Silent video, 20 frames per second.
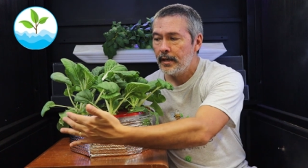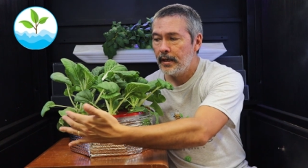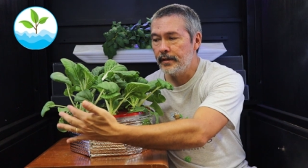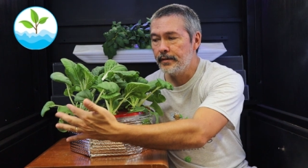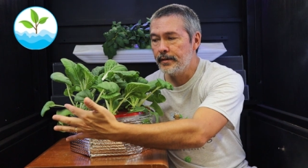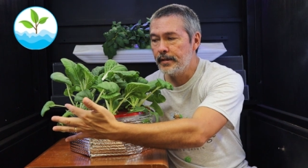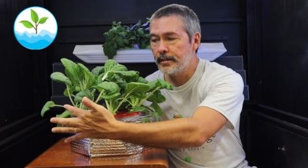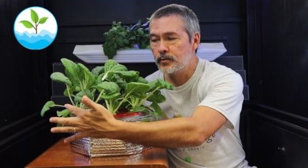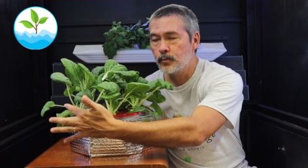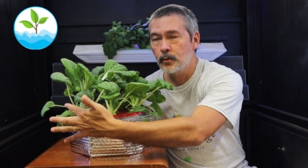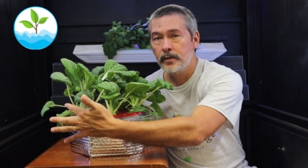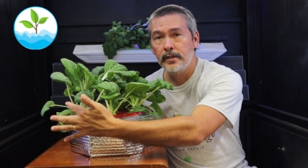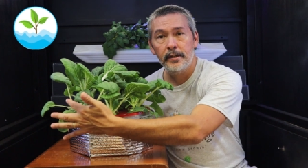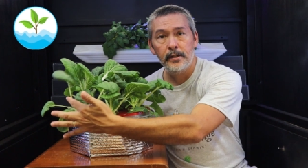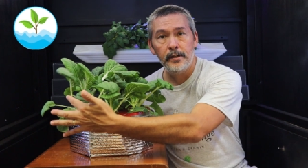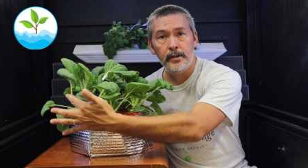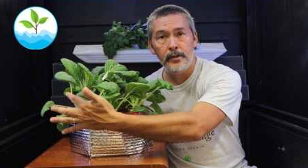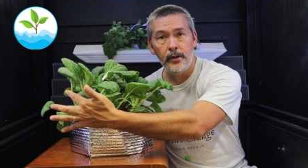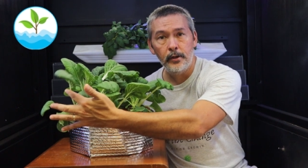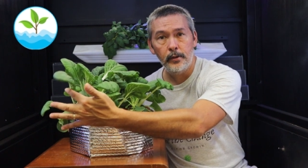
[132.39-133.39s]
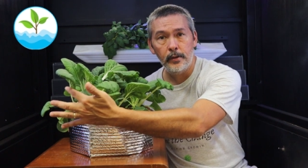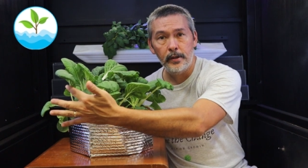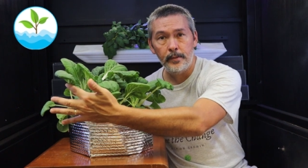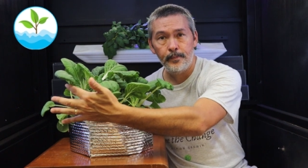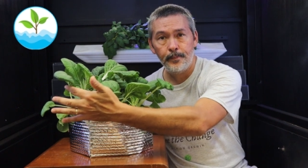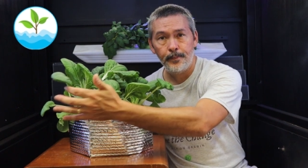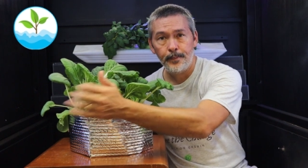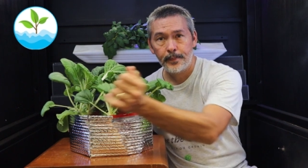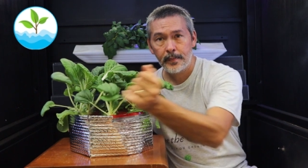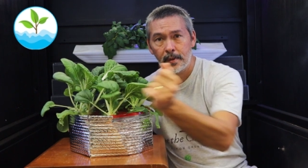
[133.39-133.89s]
And this one didn't do
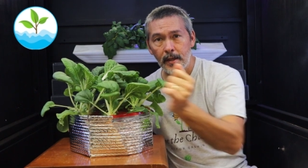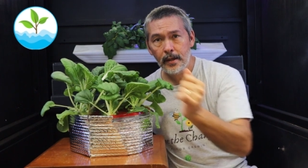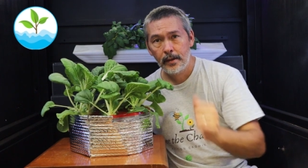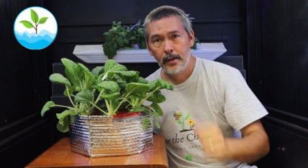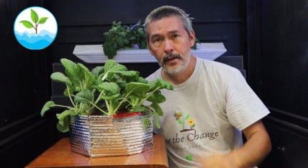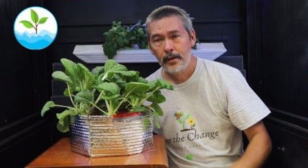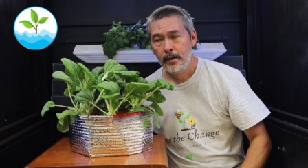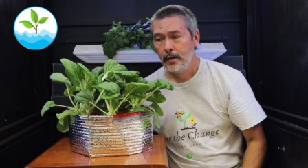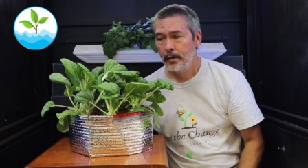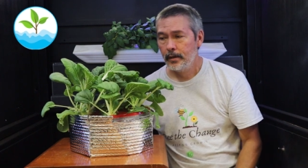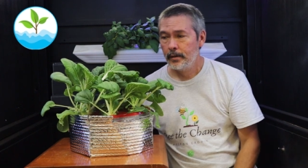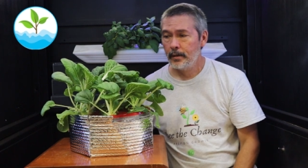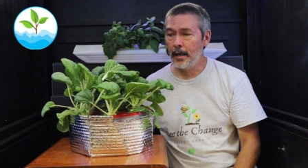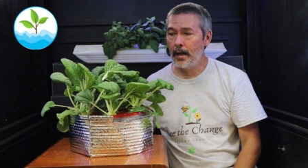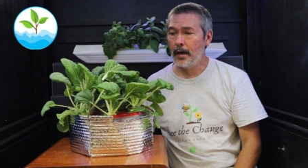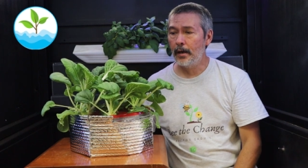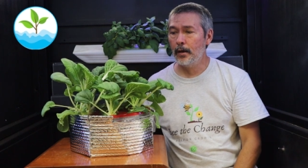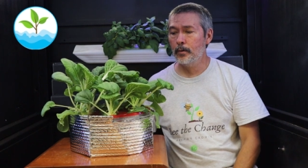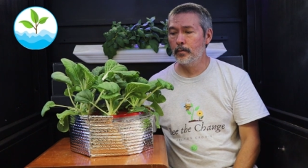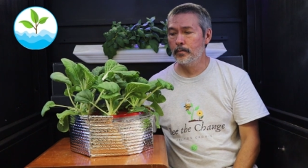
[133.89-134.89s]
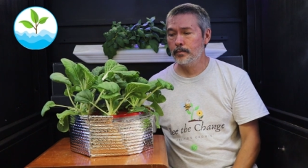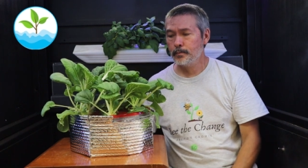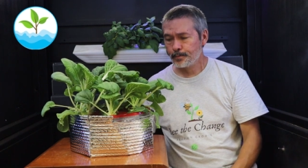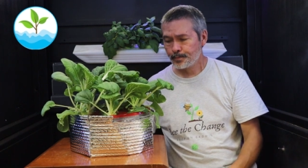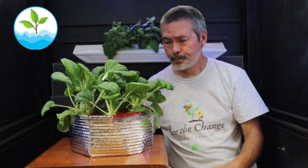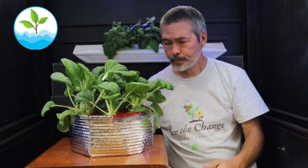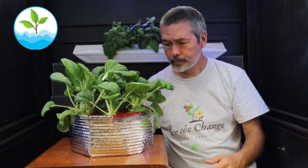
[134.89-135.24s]
it. Now,